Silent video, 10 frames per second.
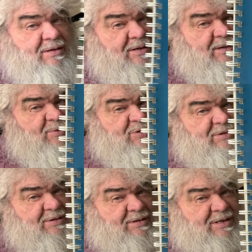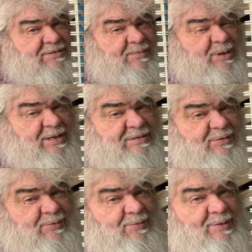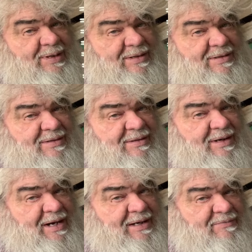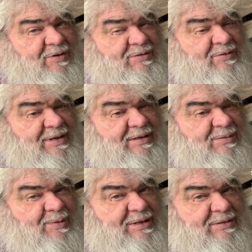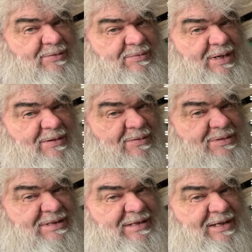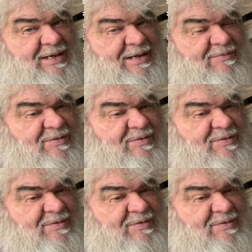a printer, a Gemini 2. I have not tried it, but I do now see that I have